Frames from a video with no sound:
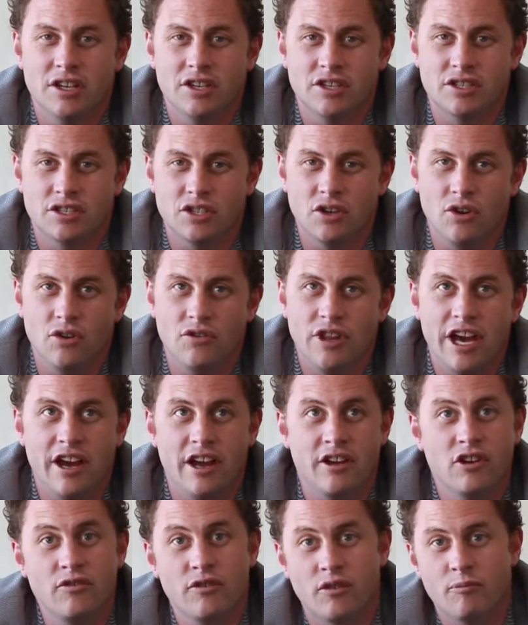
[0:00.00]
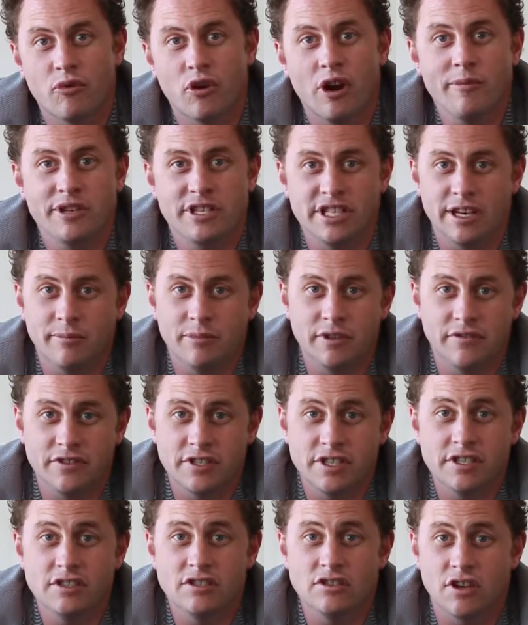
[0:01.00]
So that a prime example of
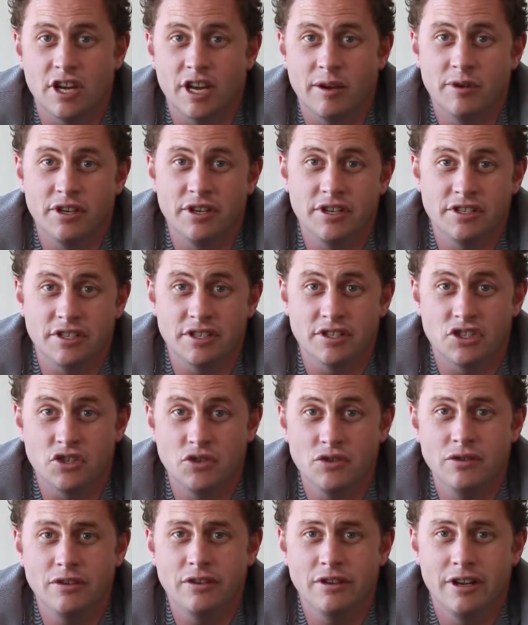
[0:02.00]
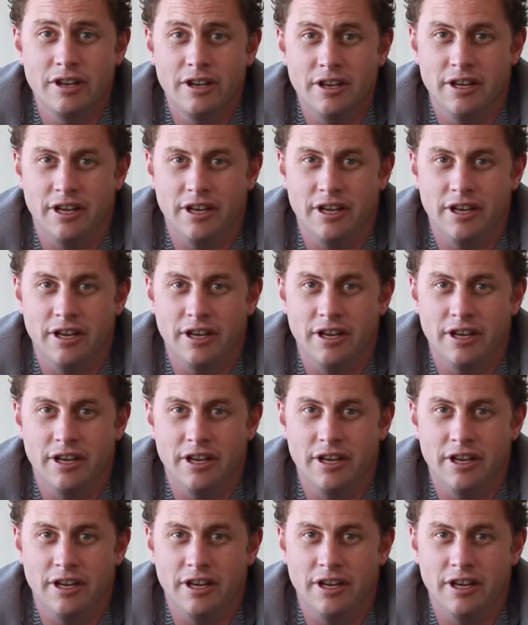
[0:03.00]
this is you come in as a student